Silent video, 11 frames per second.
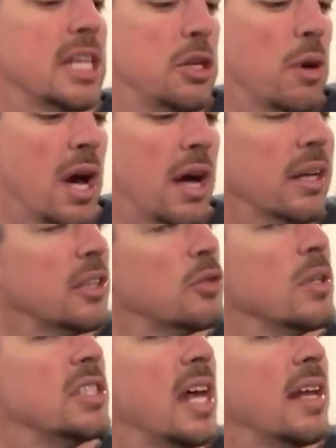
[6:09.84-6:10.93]
Can you
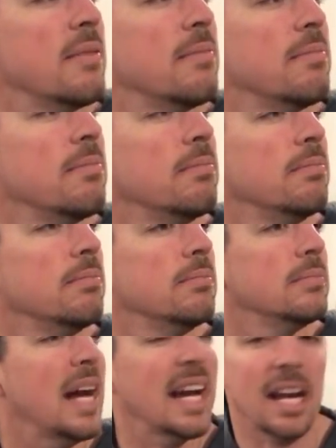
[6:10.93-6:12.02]
switch that?
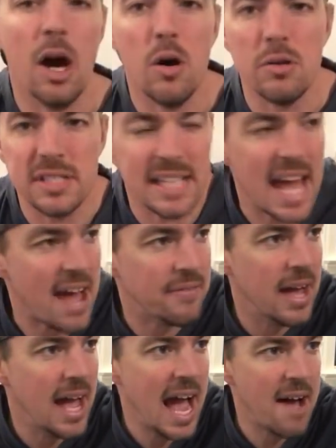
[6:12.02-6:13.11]
I got a whole
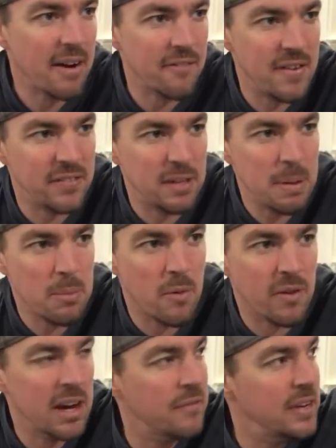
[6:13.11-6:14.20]
staff. I got 50 people
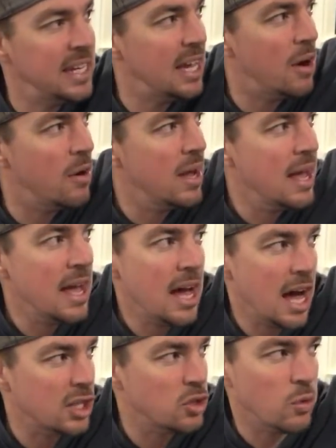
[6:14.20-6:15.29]
over here video,
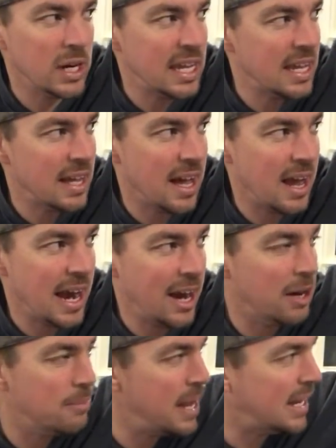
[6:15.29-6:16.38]
20
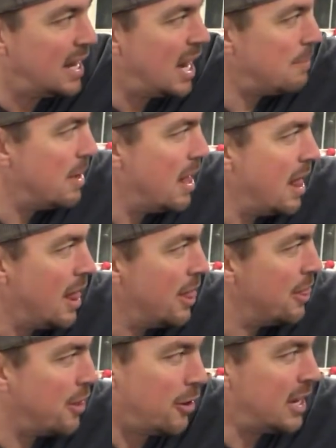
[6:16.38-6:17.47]
hair and makeup,
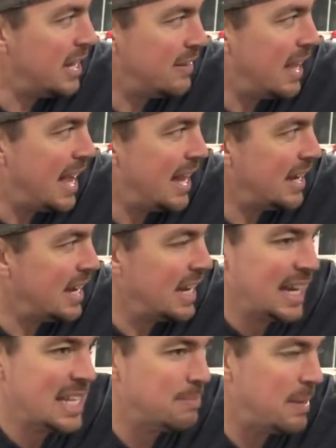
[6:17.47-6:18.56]
30
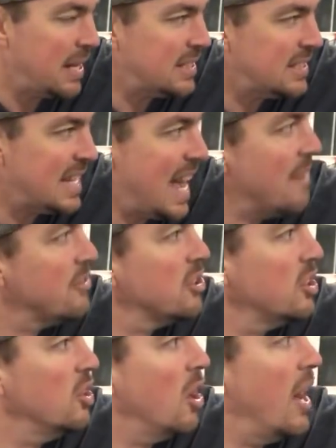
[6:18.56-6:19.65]
editing. That's my staff.
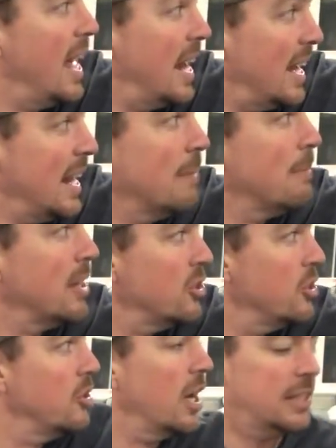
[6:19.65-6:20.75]
So you all editing, make
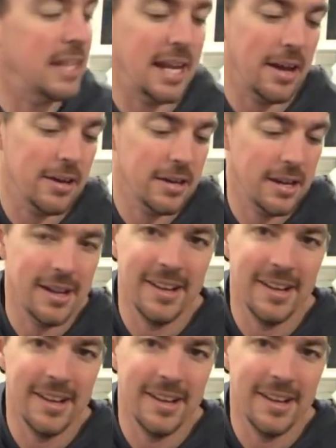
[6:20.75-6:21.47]
sure you cut that out.